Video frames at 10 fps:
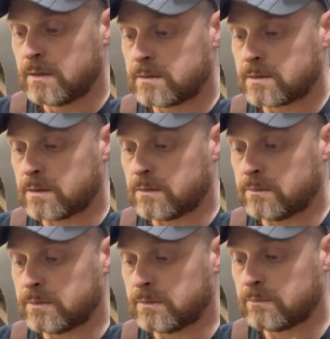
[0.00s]
So
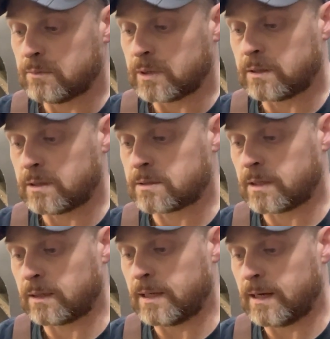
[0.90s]
we'll get this
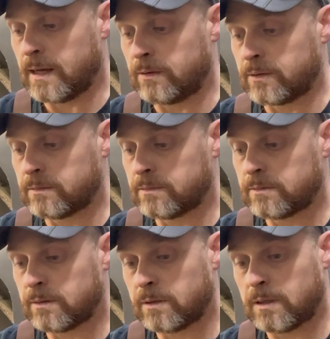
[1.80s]
thing laid out
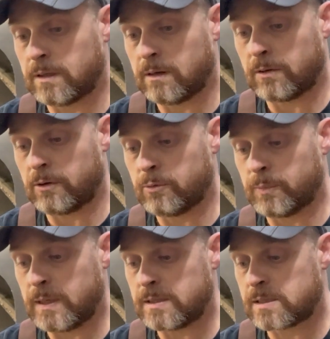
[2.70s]
on our new
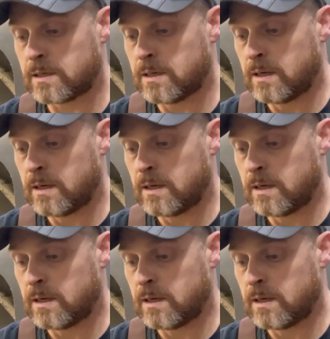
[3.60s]
piece,